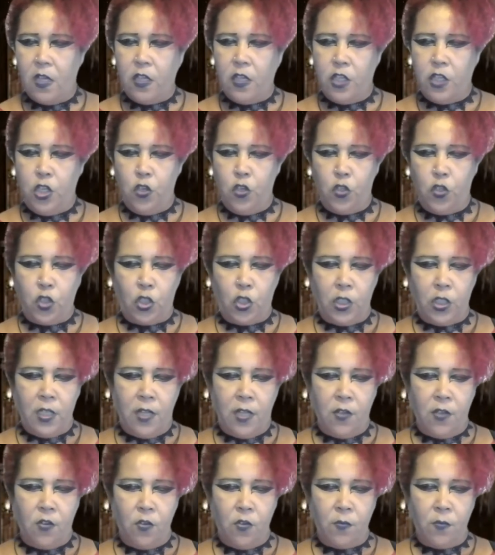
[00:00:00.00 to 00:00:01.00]
Usually
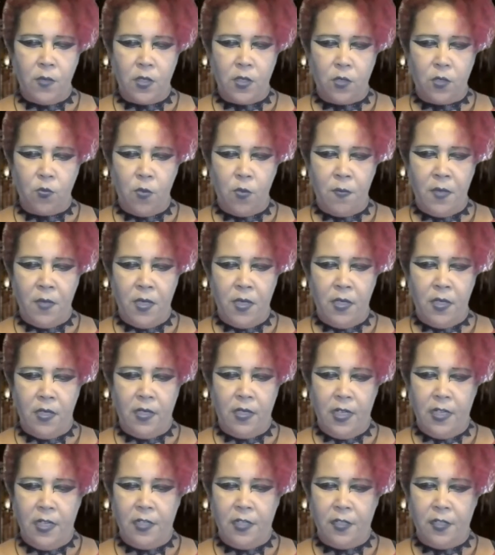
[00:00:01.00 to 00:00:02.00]
a homeless woman
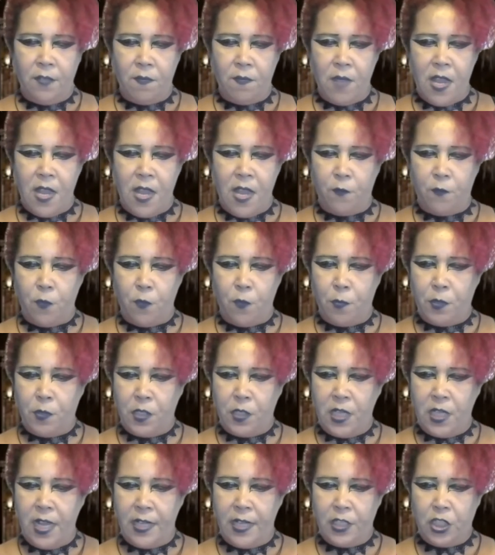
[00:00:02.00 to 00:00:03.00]
needed a man for
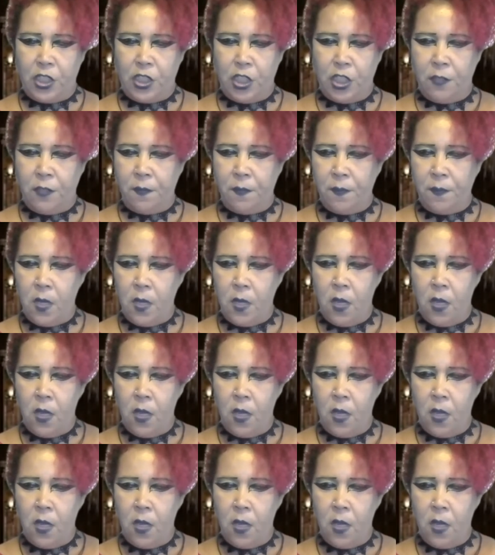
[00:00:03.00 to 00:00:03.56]
protection.